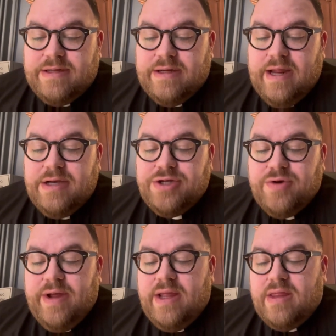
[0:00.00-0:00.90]

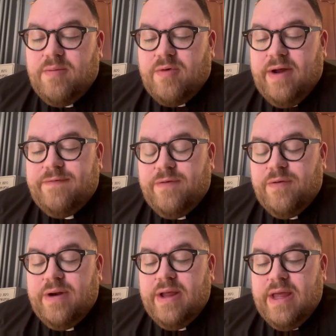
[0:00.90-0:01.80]
enjoying some great
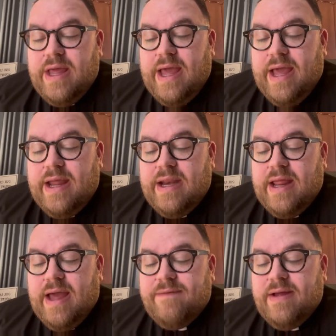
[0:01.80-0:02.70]
food and
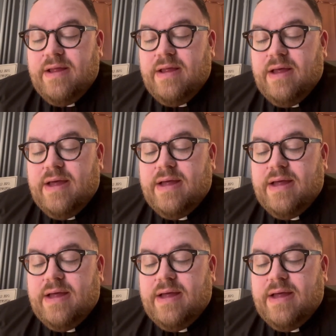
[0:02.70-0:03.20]
having